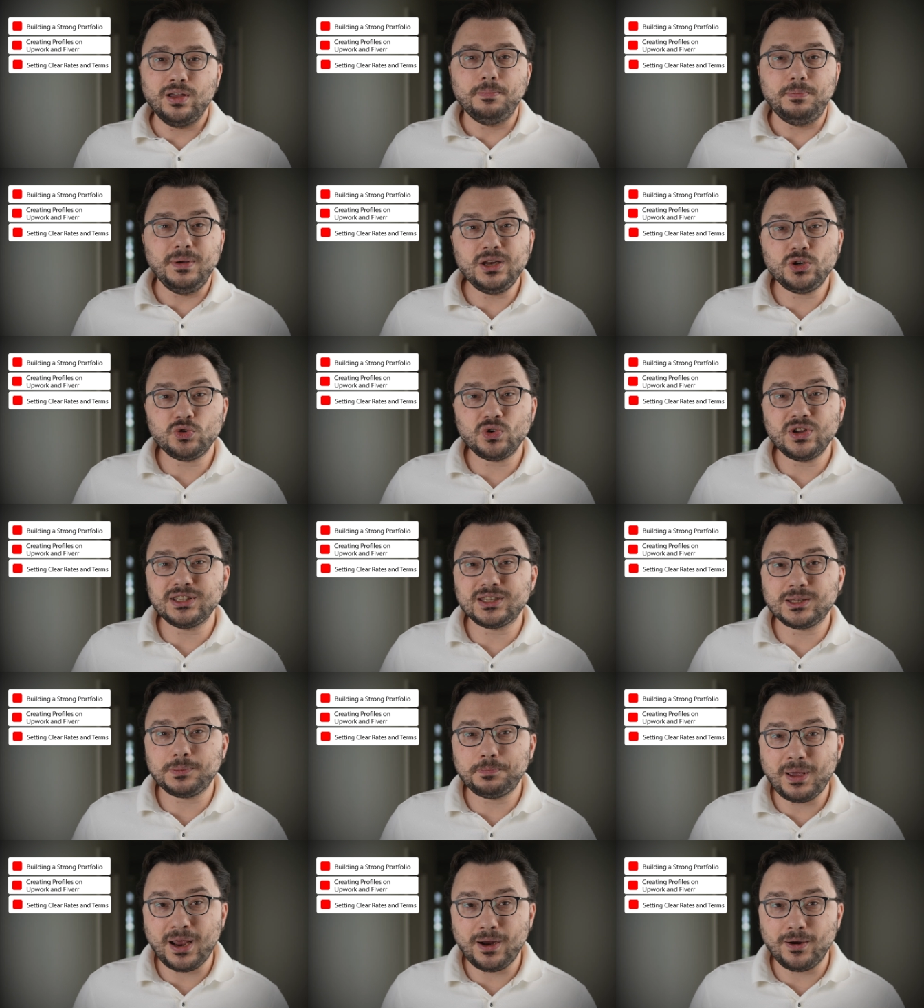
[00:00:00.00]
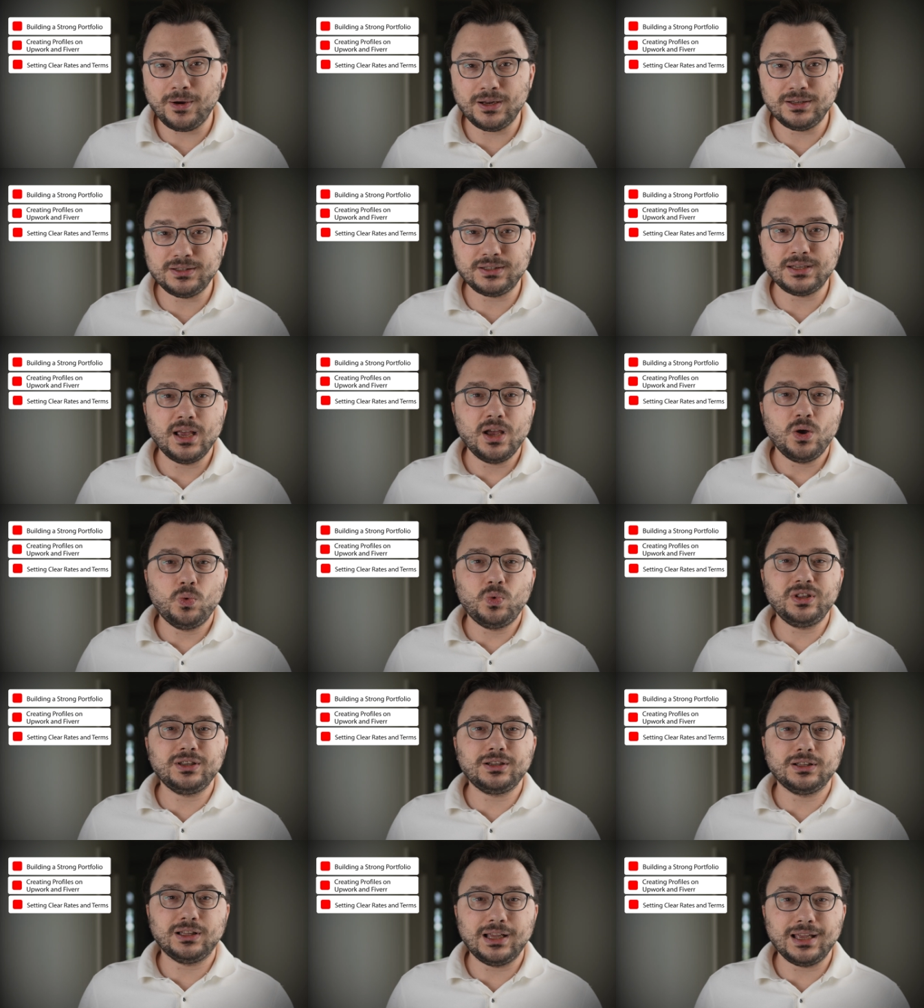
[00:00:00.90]
Be transparent
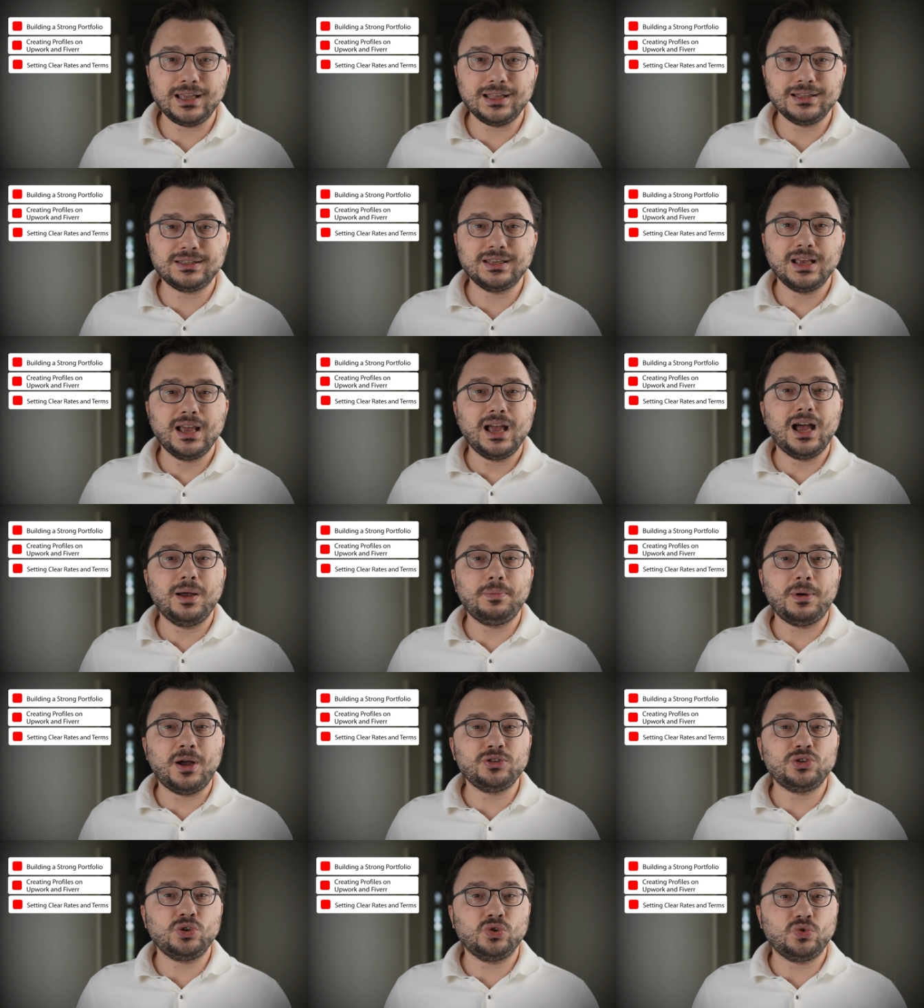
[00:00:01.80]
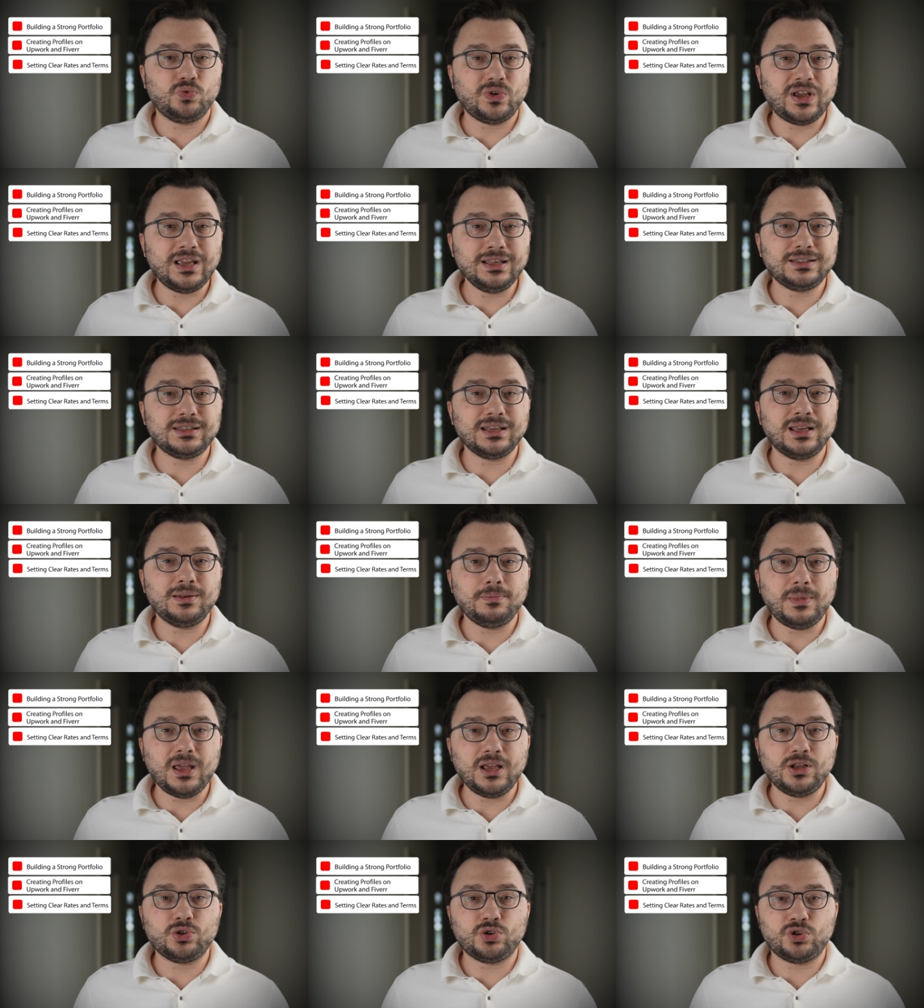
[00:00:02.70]
with clients about your rates and
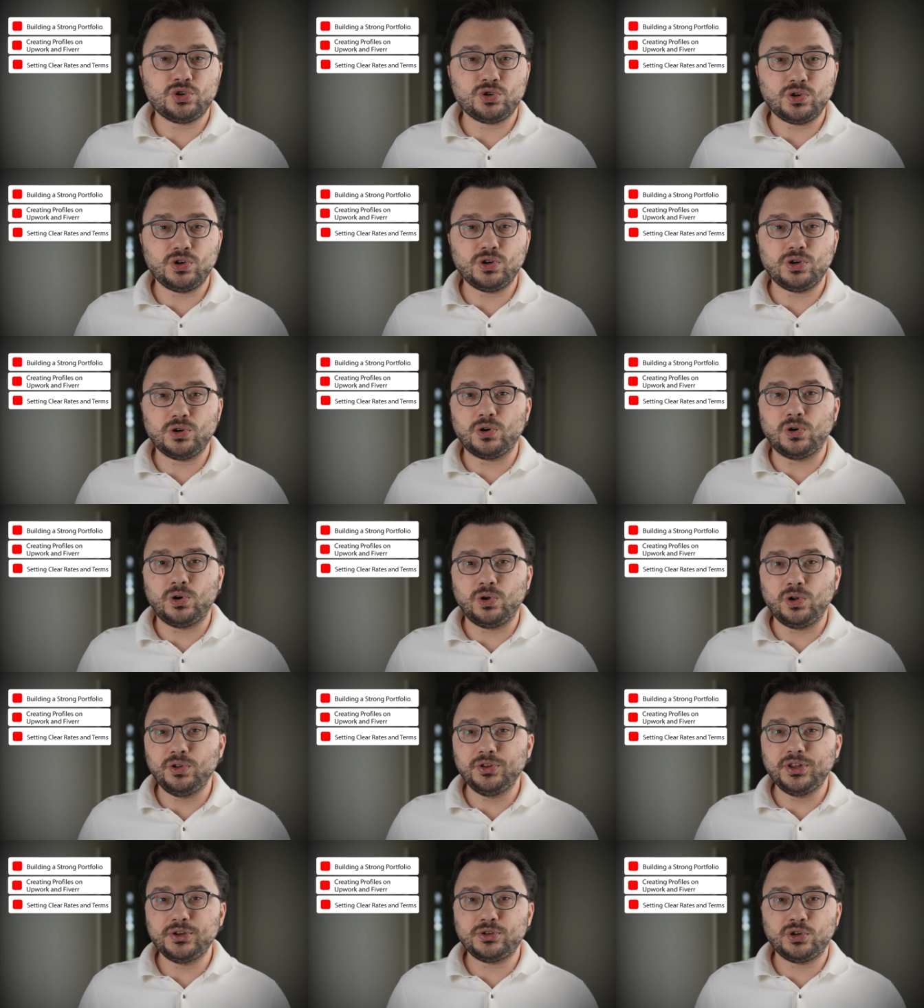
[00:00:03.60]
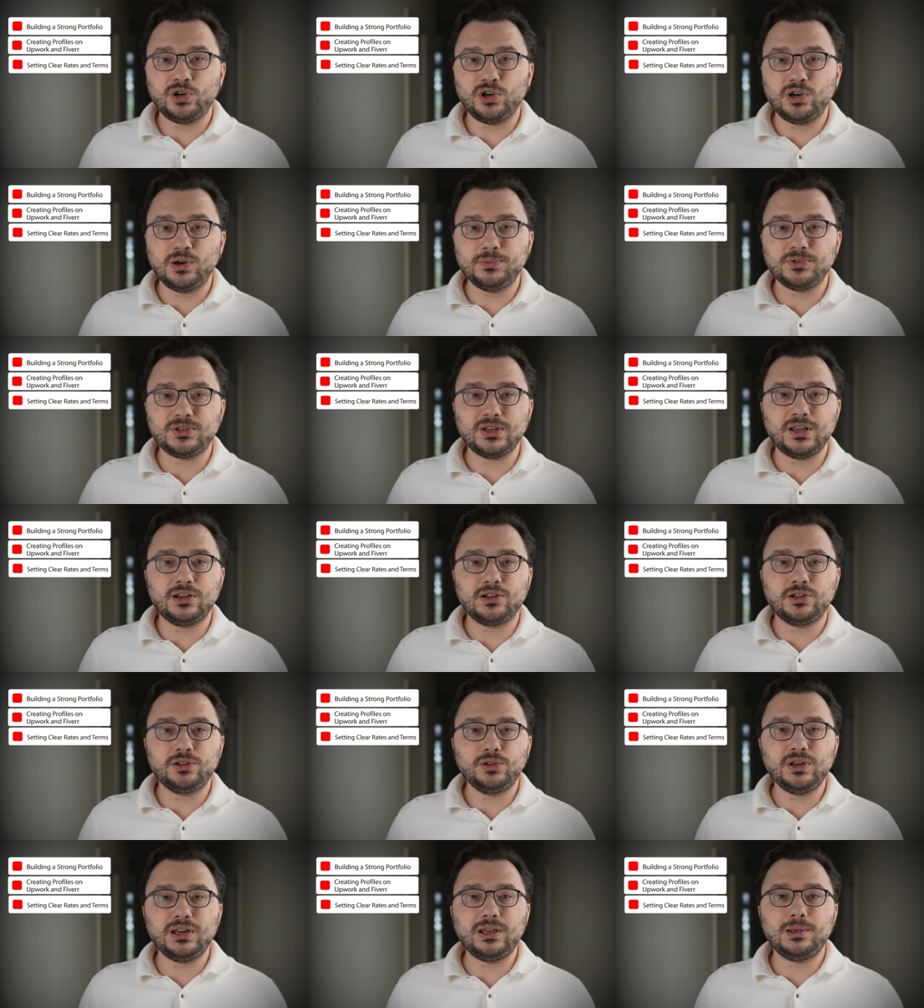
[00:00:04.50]
make sure all the terms,
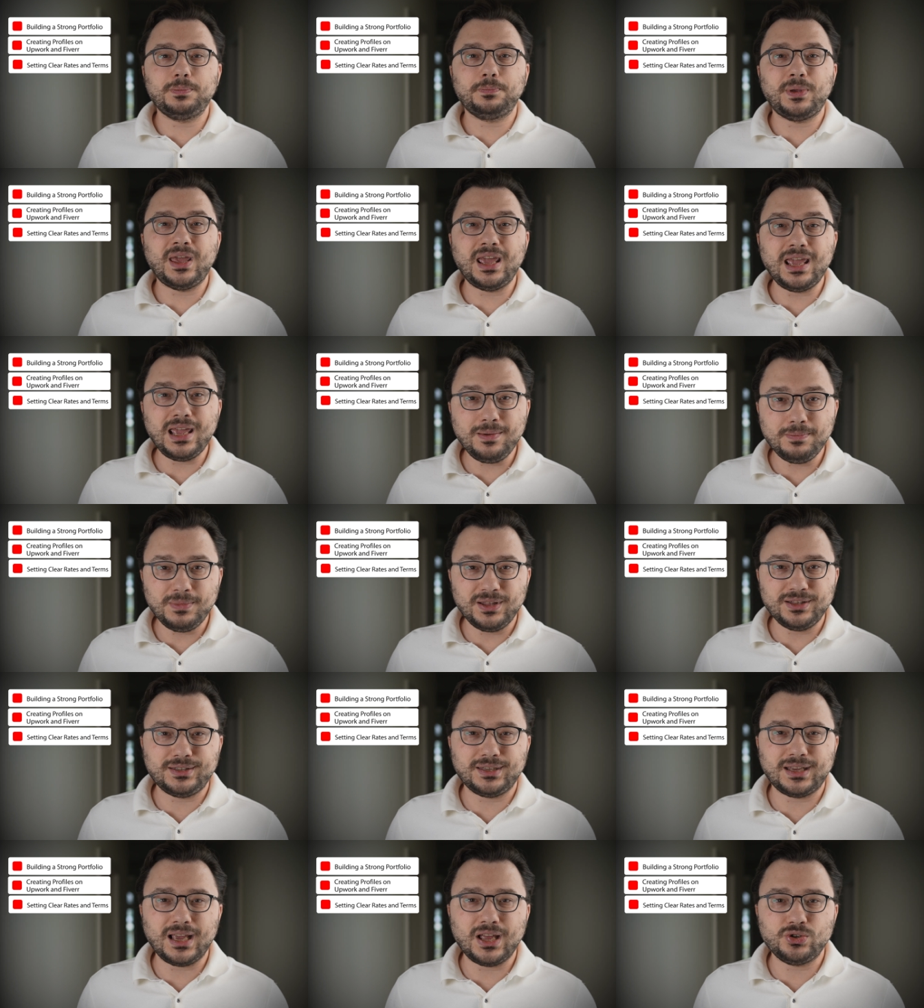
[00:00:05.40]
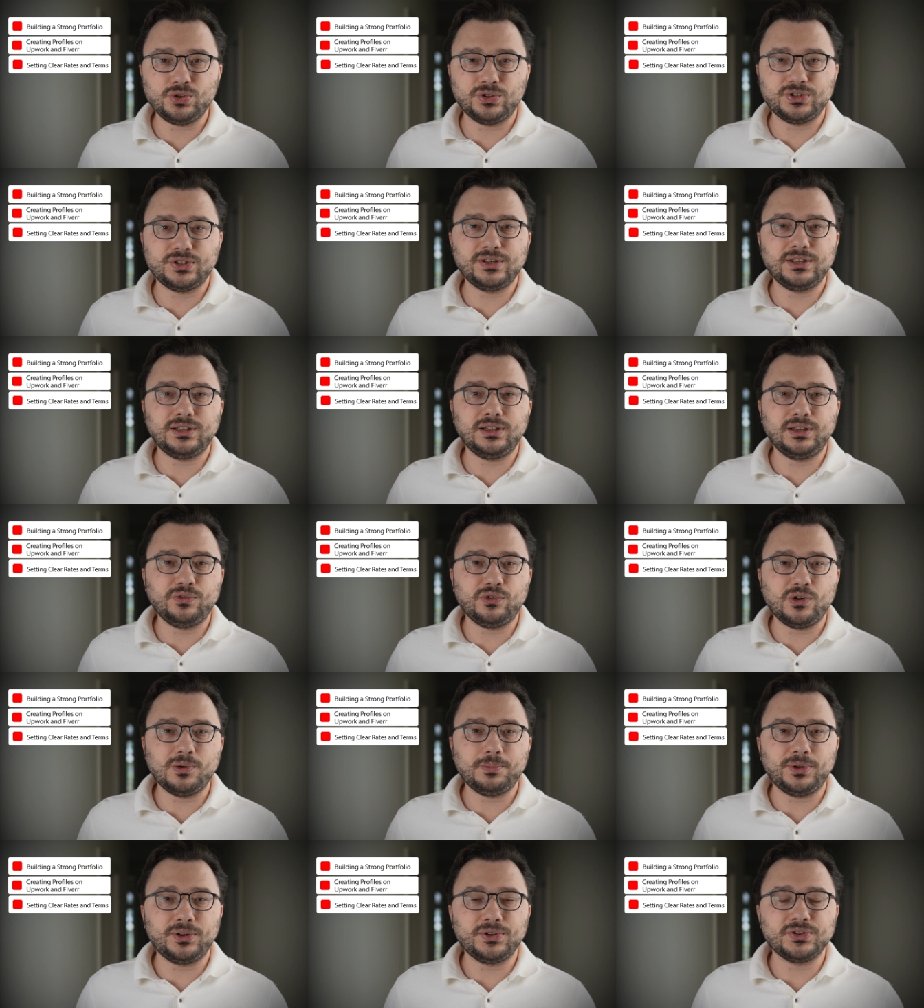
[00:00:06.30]
including payment schedules and
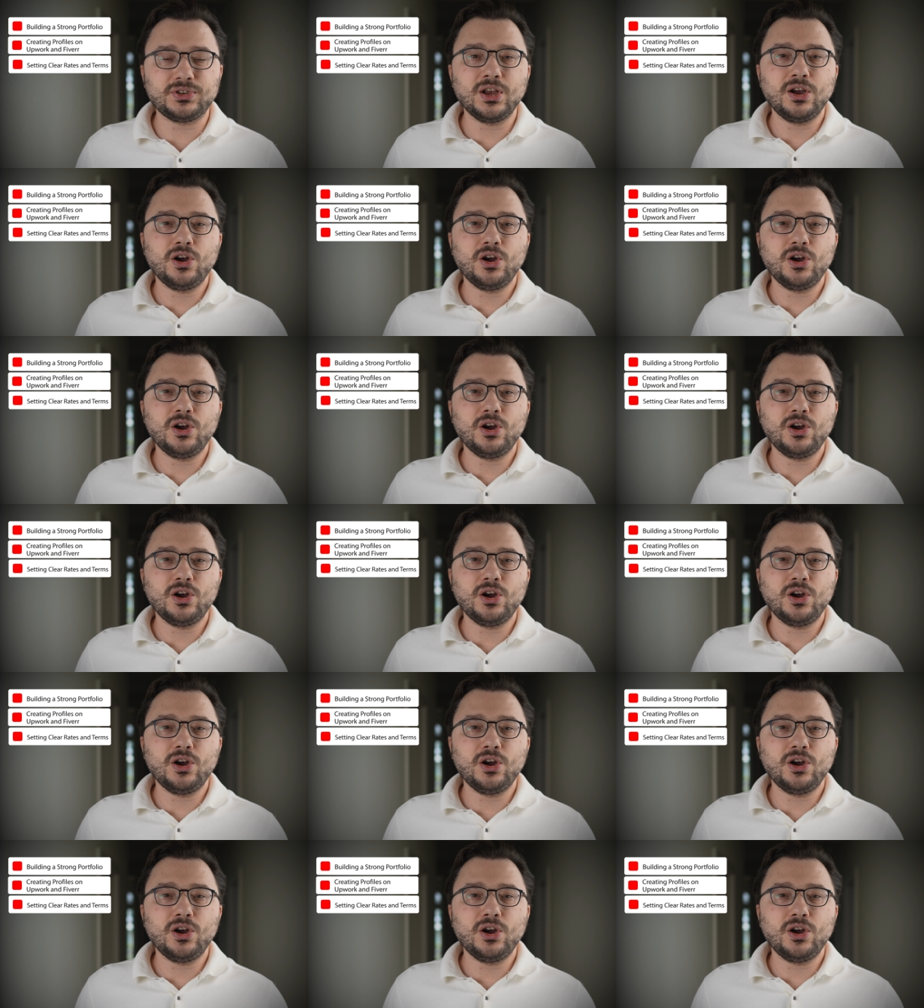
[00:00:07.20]
deliverables,